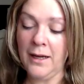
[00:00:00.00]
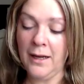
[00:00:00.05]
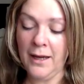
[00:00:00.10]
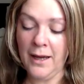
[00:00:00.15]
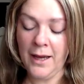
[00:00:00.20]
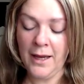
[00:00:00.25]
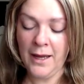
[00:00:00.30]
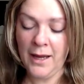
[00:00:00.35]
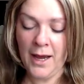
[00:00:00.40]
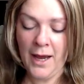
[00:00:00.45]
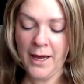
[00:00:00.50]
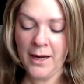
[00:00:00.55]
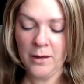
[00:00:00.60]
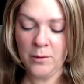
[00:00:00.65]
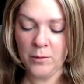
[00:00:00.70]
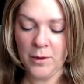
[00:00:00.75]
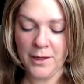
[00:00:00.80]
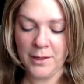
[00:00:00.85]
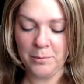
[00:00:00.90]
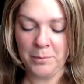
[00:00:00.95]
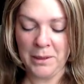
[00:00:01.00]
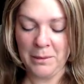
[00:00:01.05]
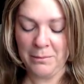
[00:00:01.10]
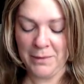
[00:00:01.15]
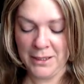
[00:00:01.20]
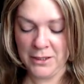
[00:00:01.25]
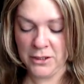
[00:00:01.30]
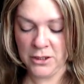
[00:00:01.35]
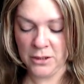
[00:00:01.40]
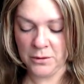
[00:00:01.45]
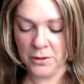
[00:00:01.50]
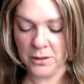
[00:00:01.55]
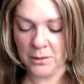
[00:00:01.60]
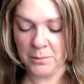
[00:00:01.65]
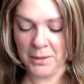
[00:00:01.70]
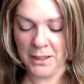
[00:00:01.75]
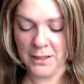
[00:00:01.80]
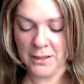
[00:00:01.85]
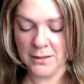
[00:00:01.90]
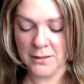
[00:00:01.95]
eh, eh, I don't want to be mean to
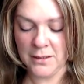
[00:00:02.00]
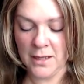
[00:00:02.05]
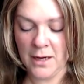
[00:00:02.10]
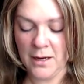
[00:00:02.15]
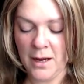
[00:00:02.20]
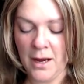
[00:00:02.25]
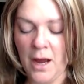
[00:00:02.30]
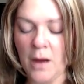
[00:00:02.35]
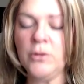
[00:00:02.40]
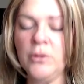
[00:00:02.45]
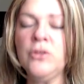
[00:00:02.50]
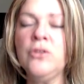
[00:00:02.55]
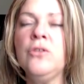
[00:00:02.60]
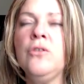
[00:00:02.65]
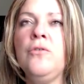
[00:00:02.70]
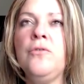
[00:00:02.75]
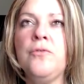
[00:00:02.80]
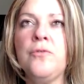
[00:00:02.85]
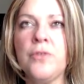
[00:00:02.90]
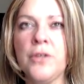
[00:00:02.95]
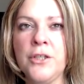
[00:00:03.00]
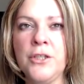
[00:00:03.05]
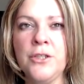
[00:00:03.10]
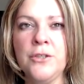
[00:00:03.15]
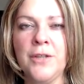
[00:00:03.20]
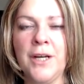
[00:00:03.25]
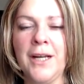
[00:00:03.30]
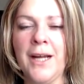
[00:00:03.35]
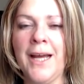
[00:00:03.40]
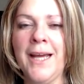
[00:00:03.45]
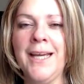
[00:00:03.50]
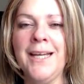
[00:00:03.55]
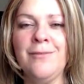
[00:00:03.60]
her because I, I was so frustrated.